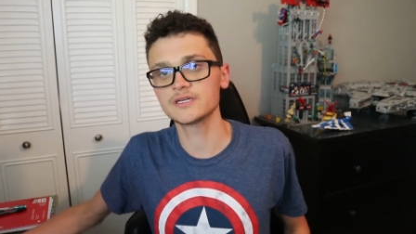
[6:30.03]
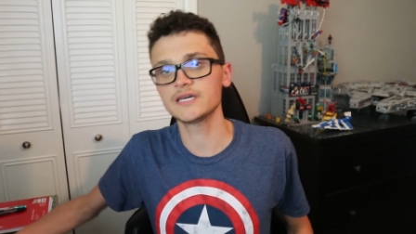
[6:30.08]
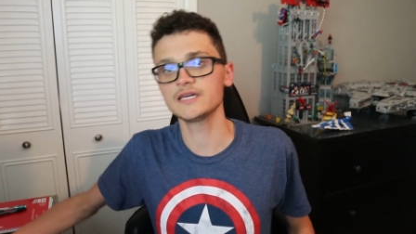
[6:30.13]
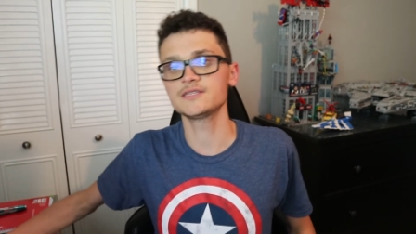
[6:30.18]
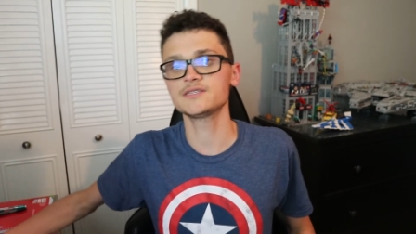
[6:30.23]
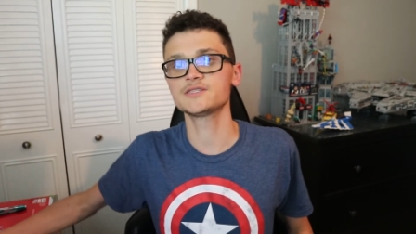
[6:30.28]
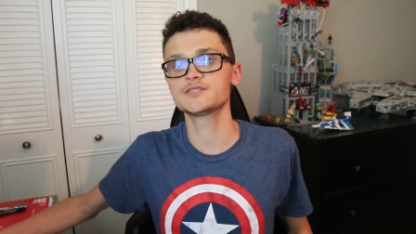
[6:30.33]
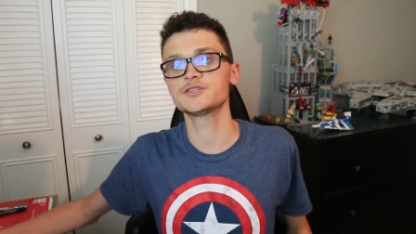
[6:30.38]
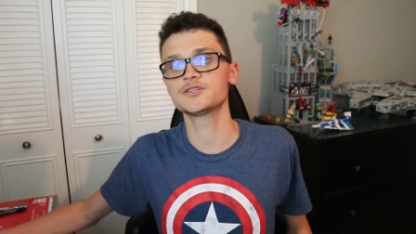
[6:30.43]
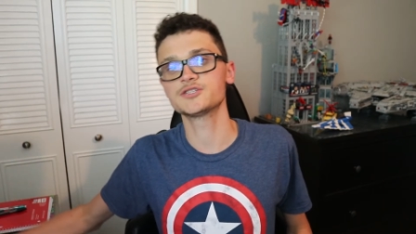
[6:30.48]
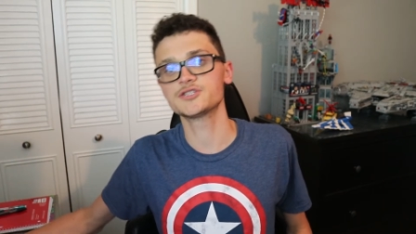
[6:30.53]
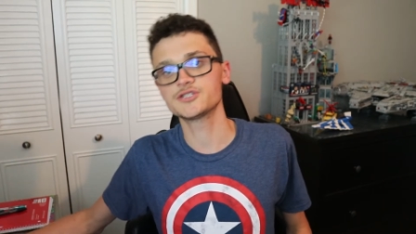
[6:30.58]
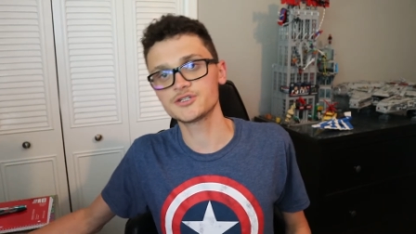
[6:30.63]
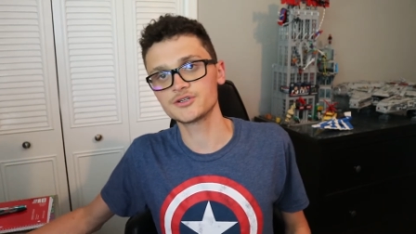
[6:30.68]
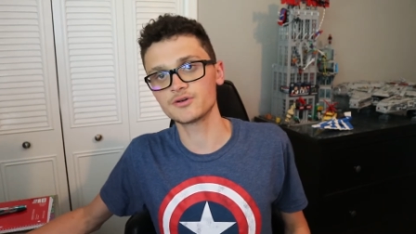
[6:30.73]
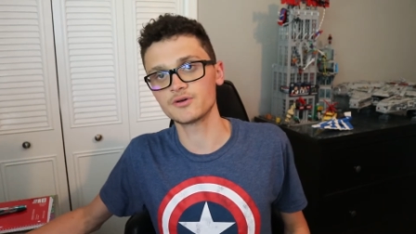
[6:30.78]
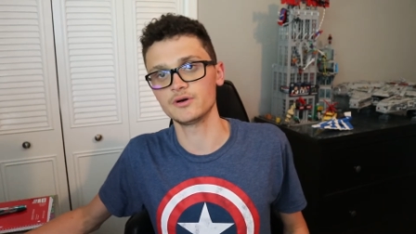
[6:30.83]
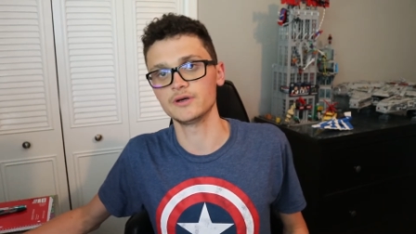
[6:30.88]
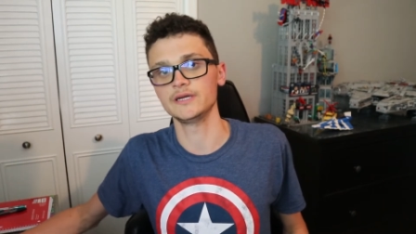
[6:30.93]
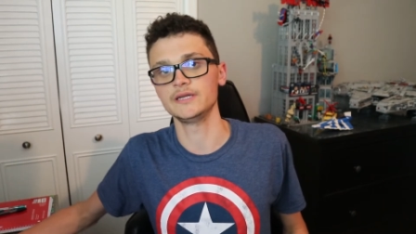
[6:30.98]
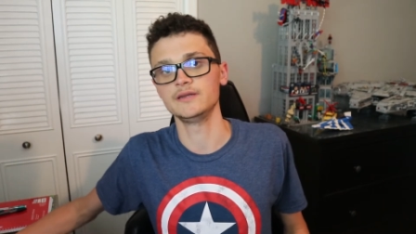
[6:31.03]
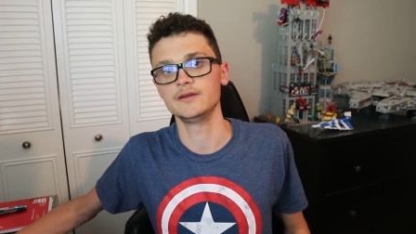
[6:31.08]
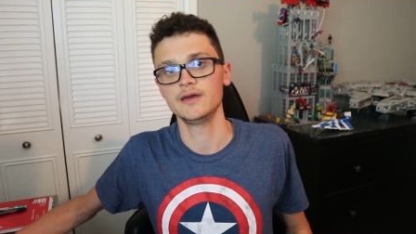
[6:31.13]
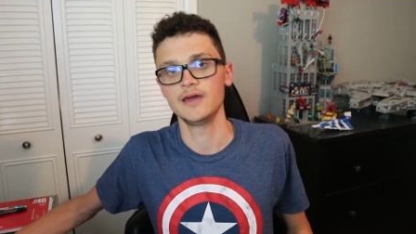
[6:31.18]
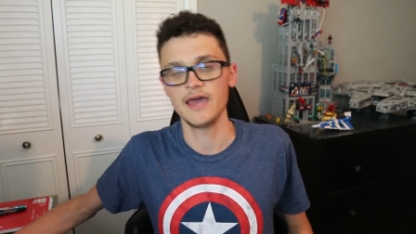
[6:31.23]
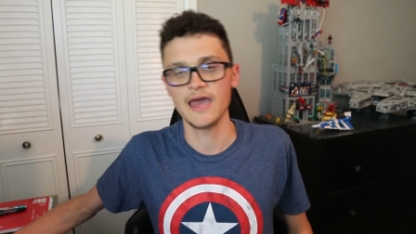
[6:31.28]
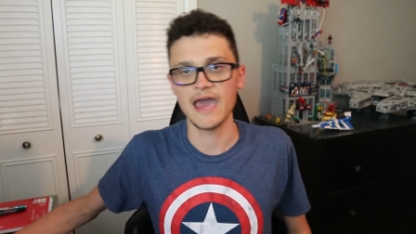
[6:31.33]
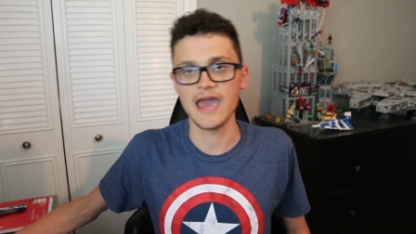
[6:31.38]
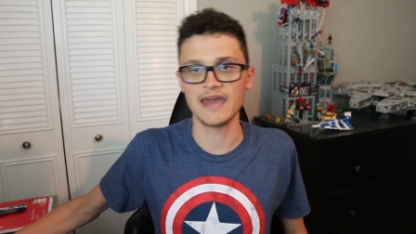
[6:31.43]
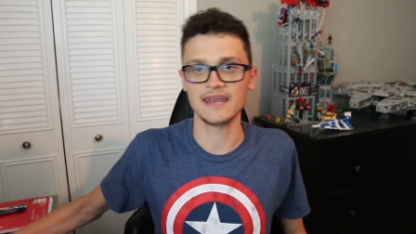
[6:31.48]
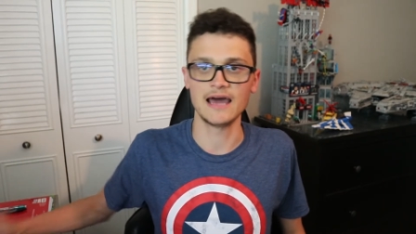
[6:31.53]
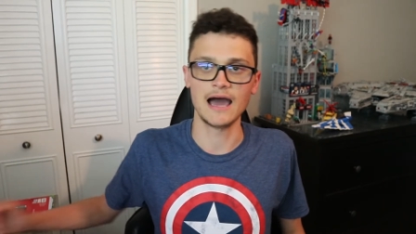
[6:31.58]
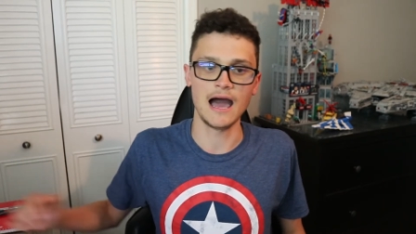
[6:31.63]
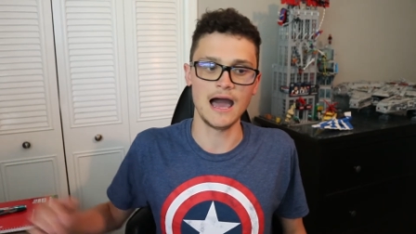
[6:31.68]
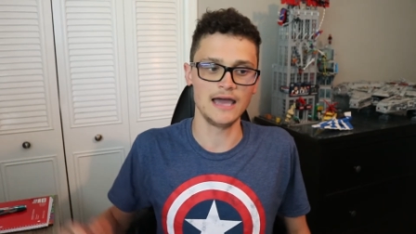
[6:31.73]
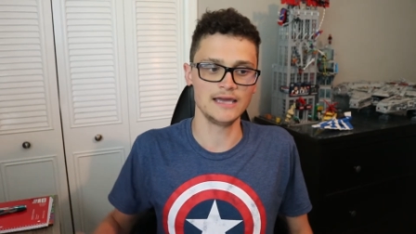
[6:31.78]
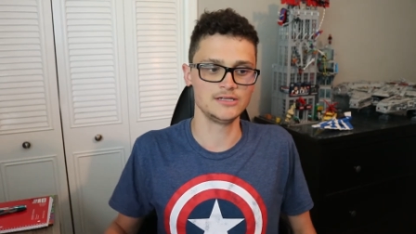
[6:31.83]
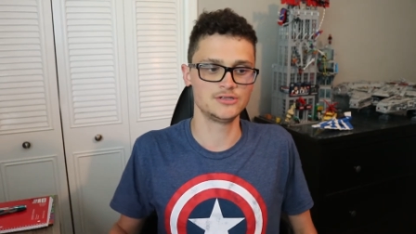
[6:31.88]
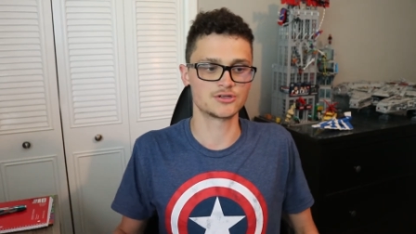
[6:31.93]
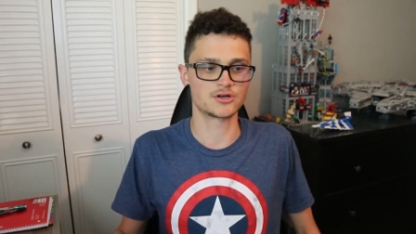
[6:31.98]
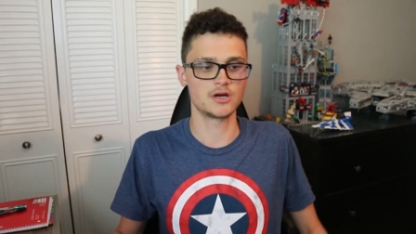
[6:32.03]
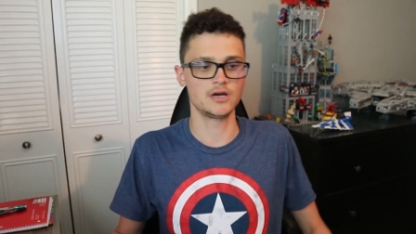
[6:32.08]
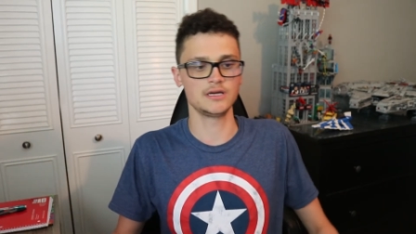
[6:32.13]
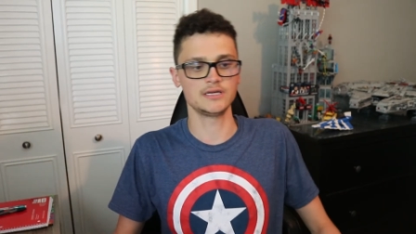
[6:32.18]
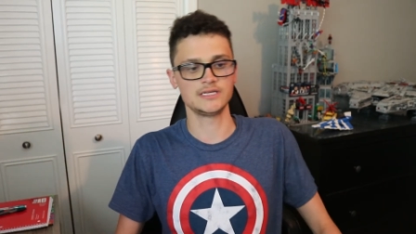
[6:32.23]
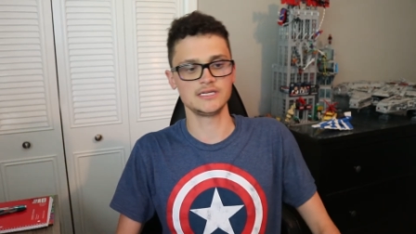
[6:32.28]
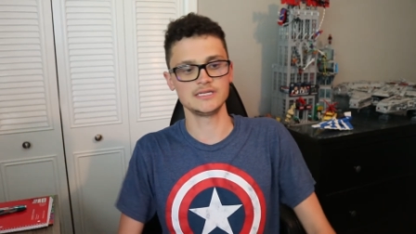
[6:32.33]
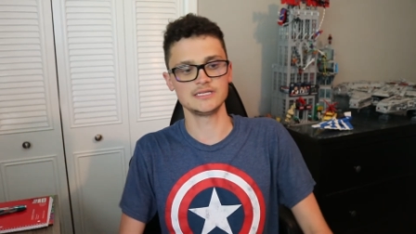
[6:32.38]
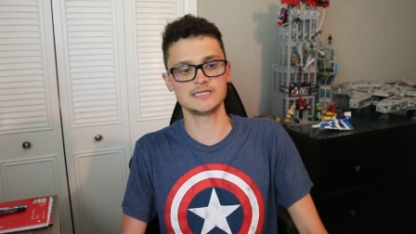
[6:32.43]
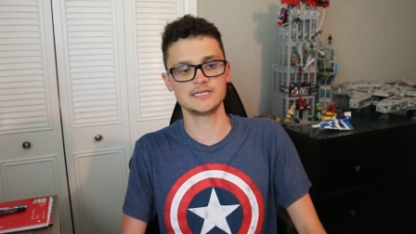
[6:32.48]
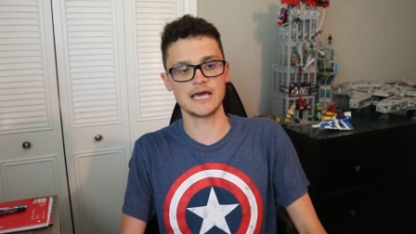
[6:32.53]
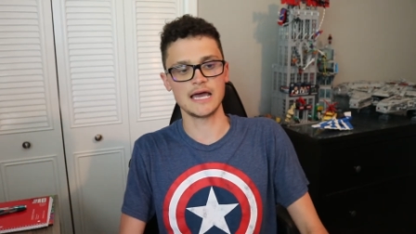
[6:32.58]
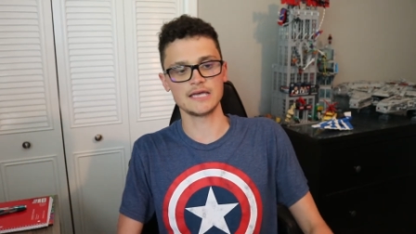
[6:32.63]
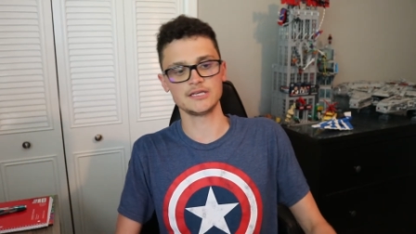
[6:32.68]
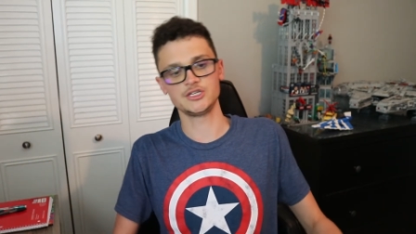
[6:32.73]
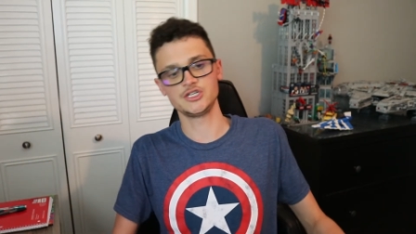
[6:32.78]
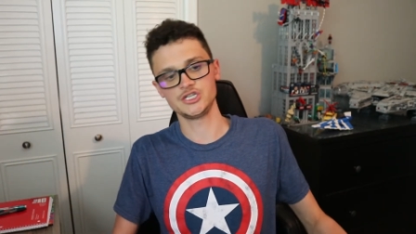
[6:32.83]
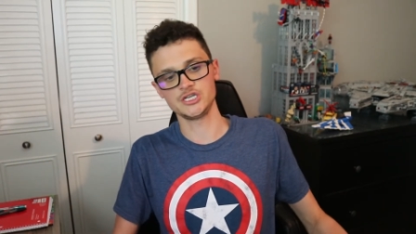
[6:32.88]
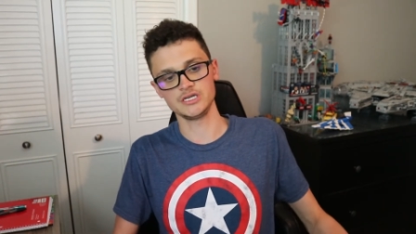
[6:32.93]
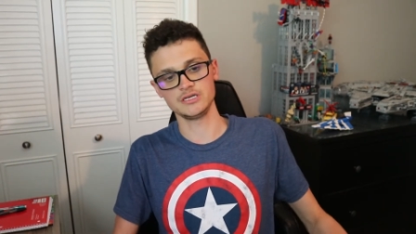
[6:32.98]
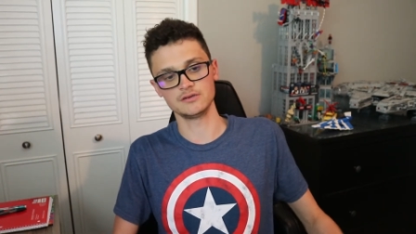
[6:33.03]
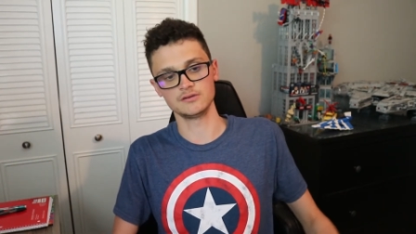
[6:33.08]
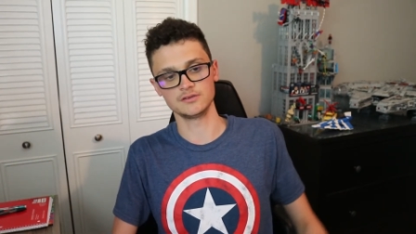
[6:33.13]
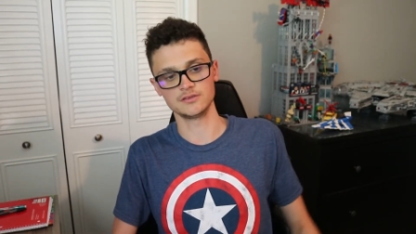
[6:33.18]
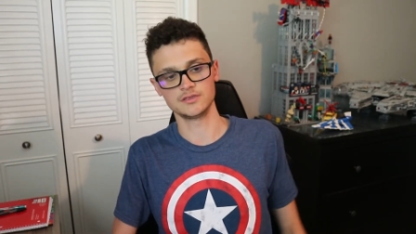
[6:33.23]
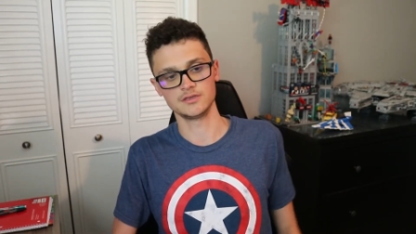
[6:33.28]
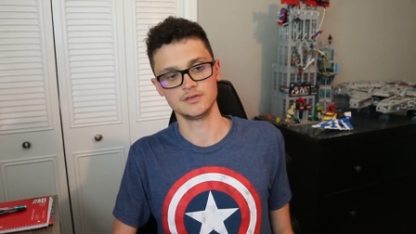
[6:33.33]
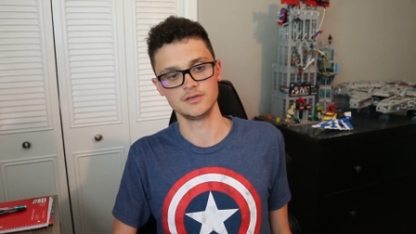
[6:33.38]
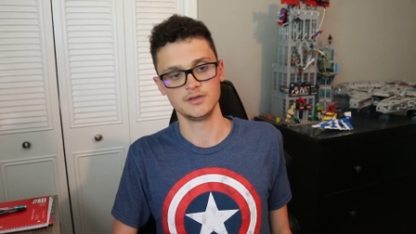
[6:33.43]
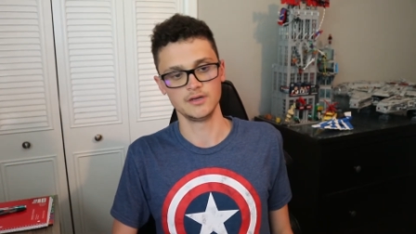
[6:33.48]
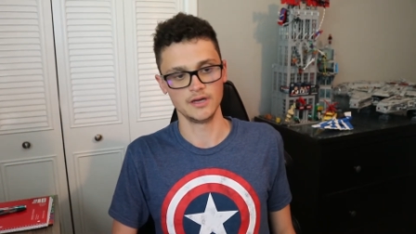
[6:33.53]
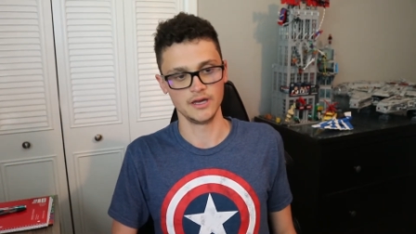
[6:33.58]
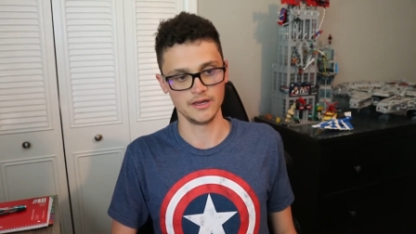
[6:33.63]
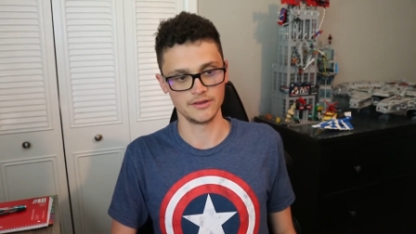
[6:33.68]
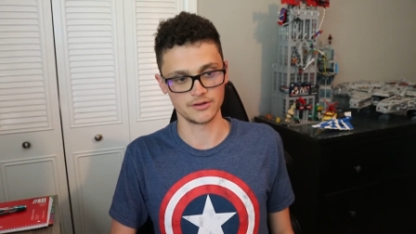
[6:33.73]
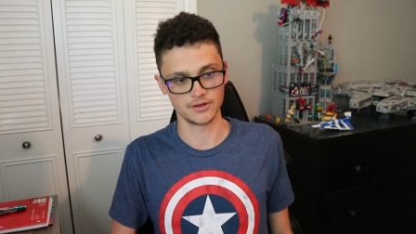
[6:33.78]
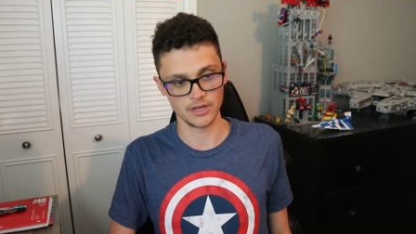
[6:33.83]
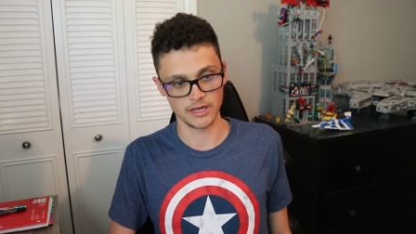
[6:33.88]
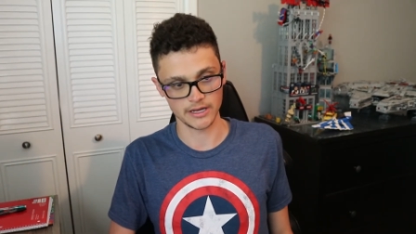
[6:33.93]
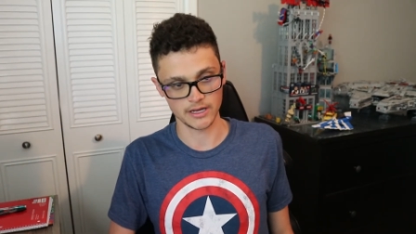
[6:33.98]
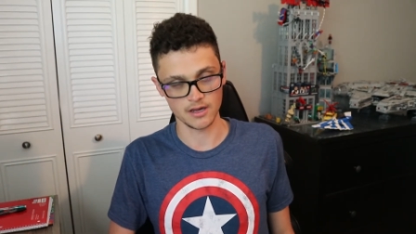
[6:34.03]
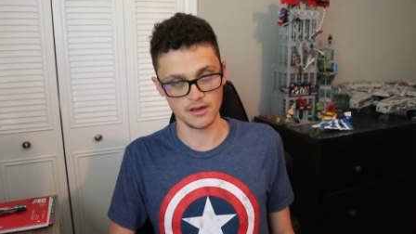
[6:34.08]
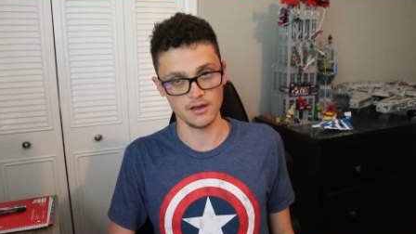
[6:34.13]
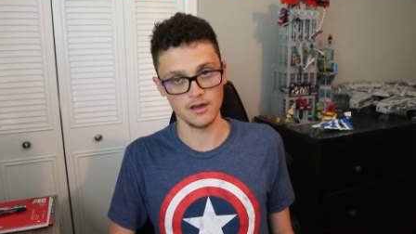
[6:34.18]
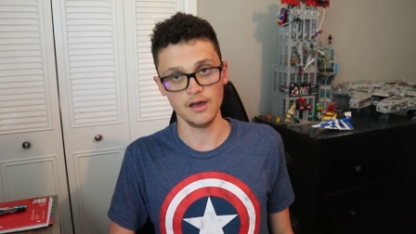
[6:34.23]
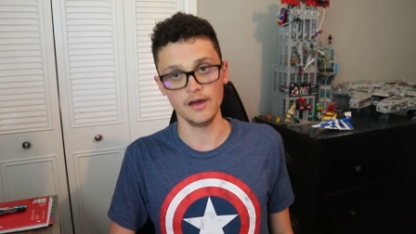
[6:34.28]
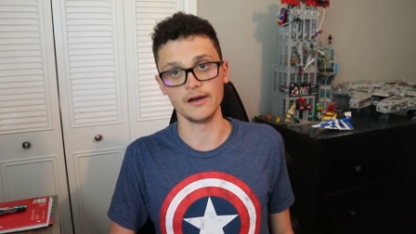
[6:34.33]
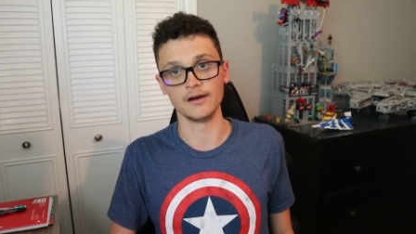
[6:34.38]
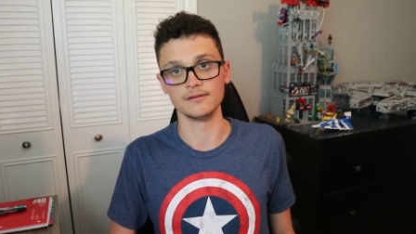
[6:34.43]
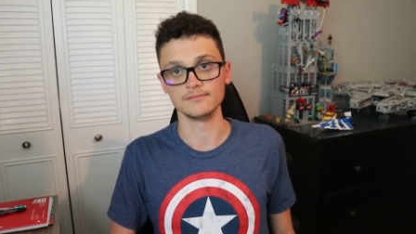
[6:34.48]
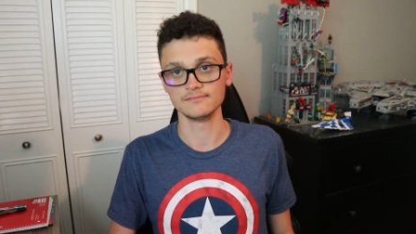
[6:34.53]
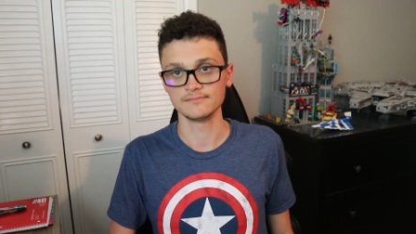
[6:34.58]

gets destroyed and Hydra is inside S.H.I.E.L.D. And they're like, oh.